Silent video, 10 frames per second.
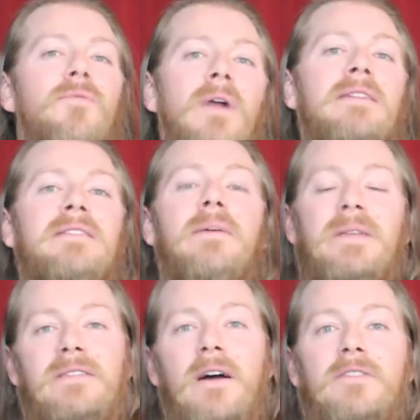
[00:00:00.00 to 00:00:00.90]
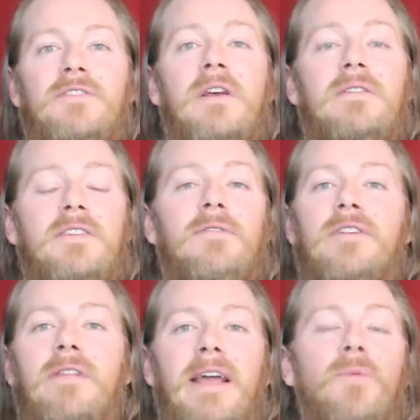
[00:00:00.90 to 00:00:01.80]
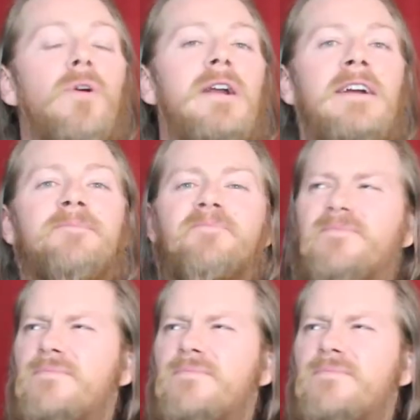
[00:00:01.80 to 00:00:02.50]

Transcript: writes them as such so they're like we're gonna